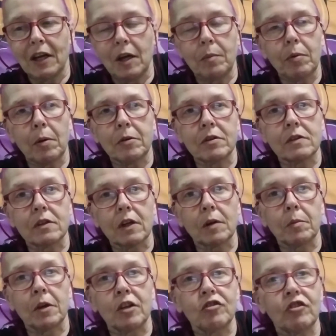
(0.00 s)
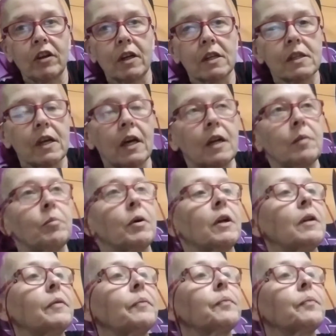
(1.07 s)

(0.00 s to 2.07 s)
He'd probably just look at me and shake his head, but.